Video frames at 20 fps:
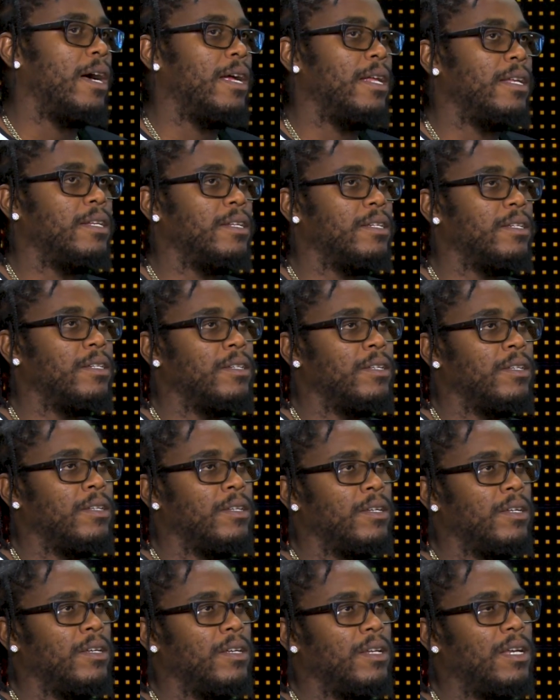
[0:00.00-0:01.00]
And
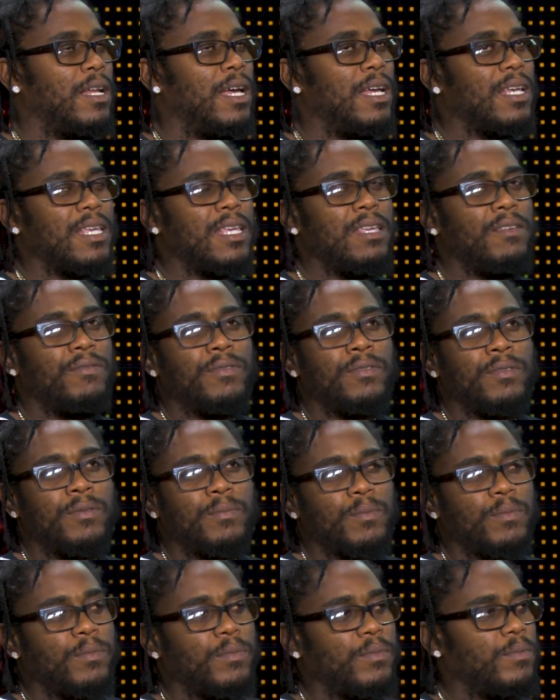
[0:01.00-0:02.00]
like
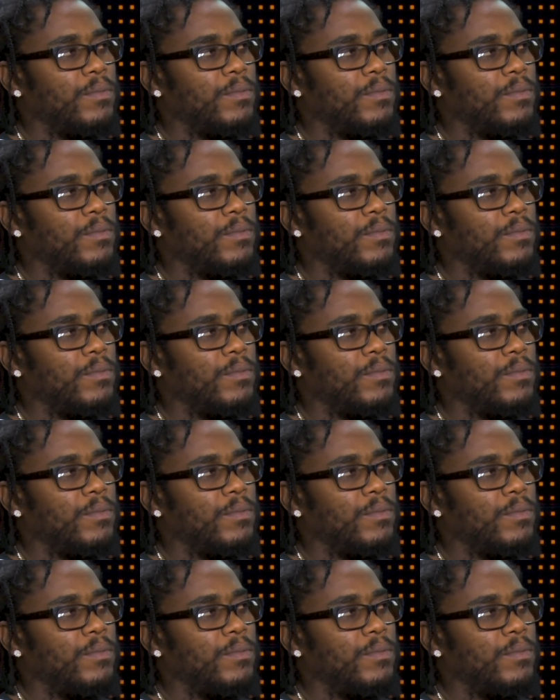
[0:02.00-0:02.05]
even